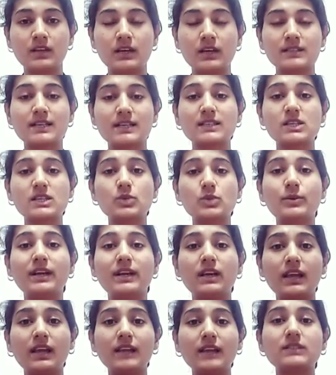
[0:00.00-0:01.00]
Section
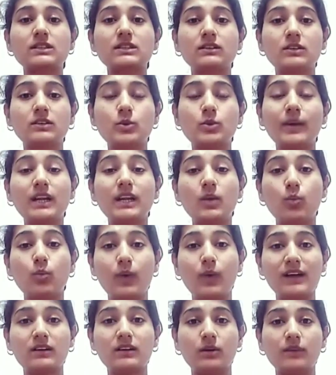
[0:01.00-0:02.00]

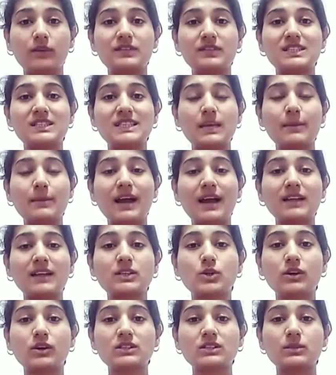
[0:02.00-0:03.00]
21 of the same Act
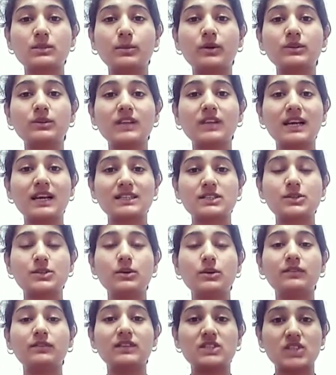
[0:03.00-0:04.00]
talks about the custody
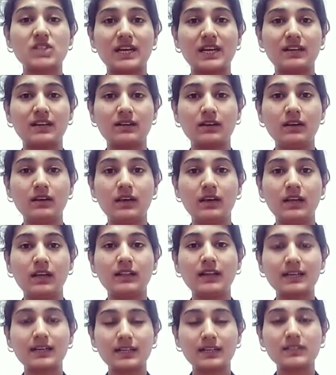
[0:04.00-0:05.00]
of the child,
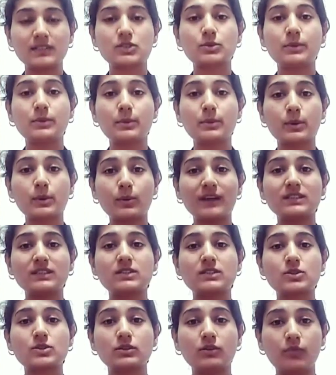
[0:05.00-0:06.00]
that is to be provided
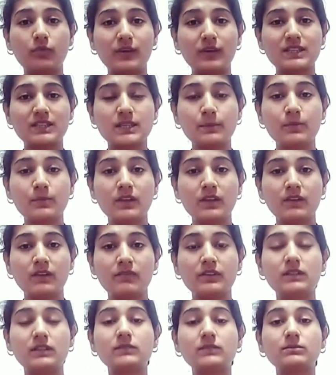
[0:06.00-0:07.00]
to the victim
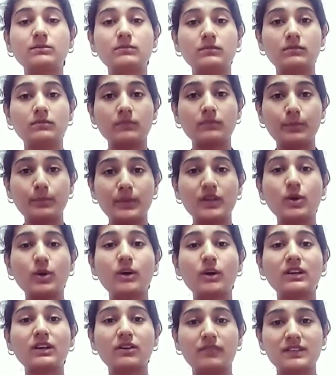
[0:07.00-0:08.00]
with the
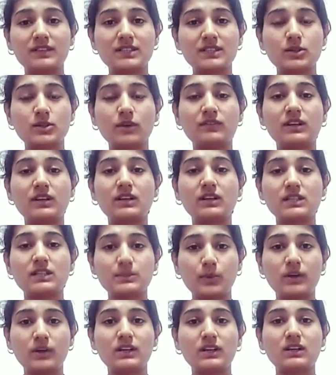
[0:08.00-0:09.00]
periodic visit of the
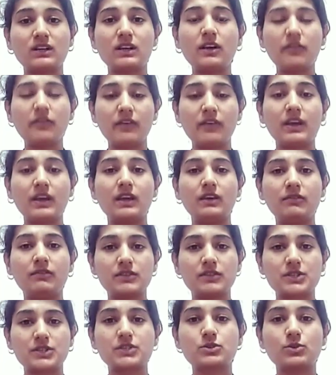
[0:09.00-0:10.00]
respondent if he
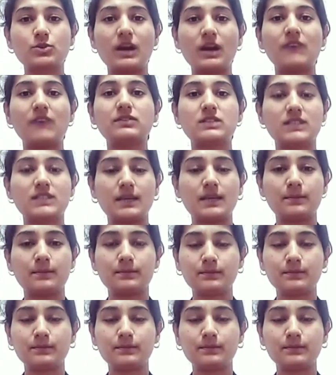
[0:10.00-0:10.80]
wishes to have the same.